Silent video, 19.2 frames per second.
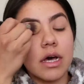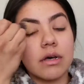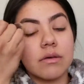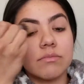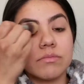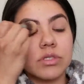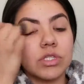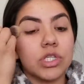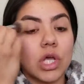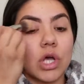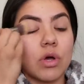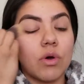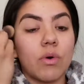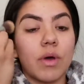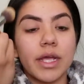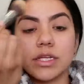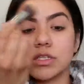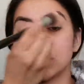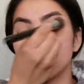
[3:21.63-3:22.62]
So
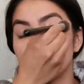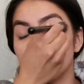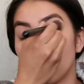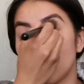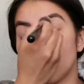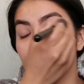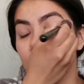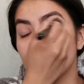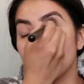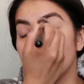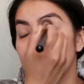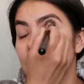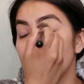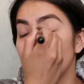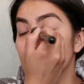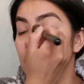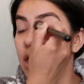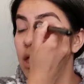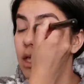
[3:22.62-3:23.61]
I do feel
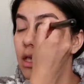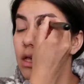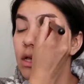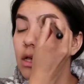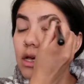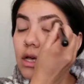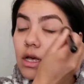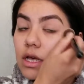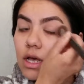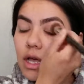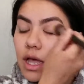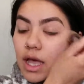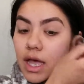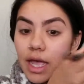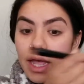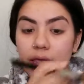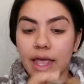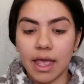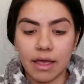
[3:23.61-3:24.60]
like
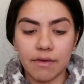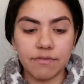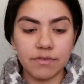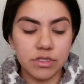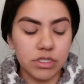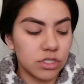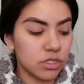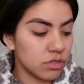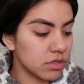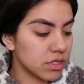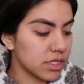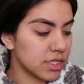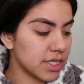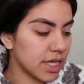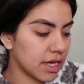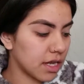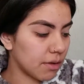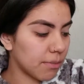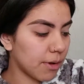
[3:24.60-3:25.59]
I have to do the
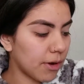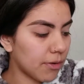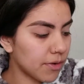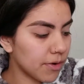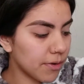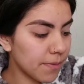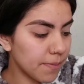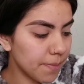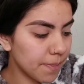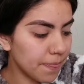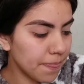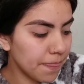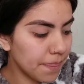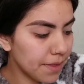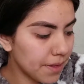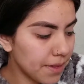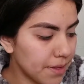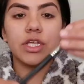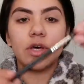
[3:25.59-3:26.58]
setting powder.
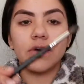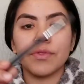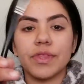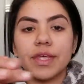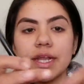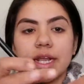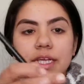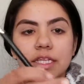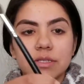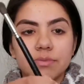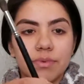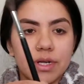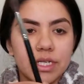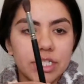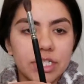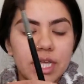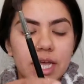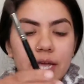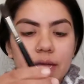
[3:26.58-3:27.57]
So the next
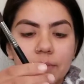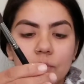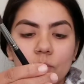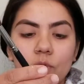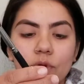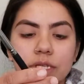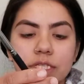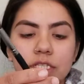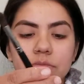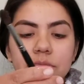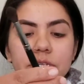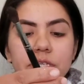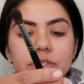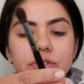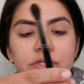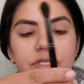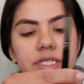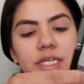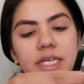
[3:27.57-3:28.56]
brush that I'm going to be
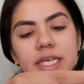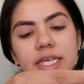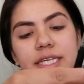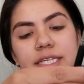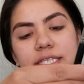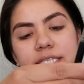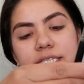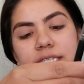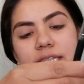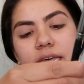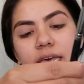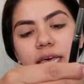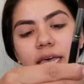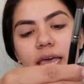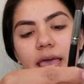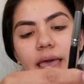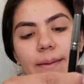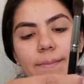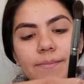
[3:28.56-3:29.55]
using is the
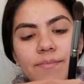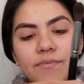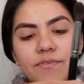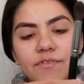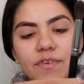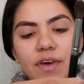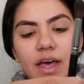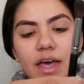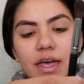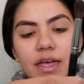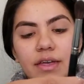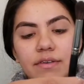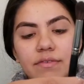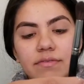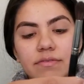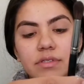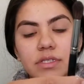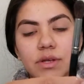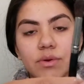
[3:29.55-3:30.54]

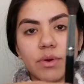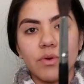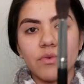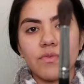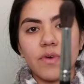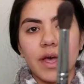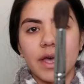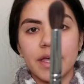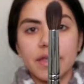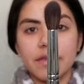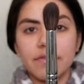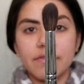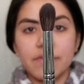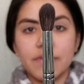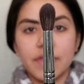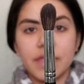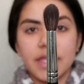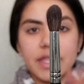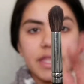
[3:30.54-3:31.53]
M505,
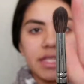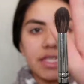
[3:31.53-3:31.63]
and